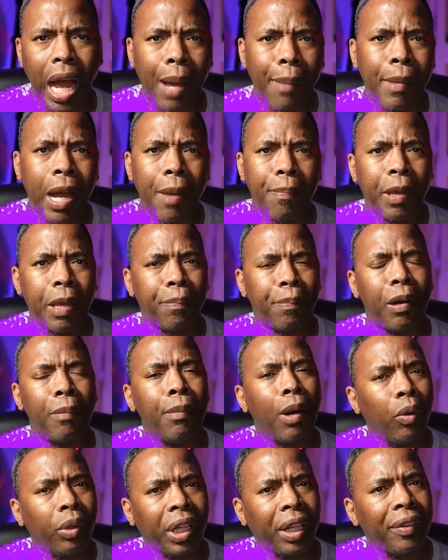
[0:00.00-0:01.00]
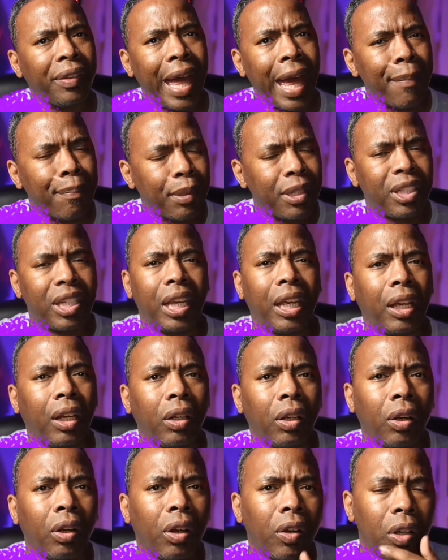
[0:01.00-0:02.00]
I might be promoting that
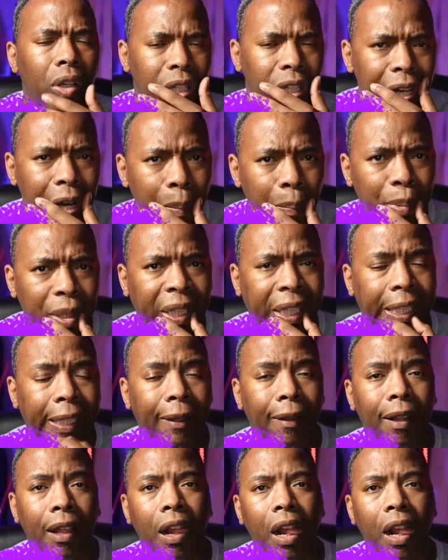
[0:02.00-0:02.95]
particular company.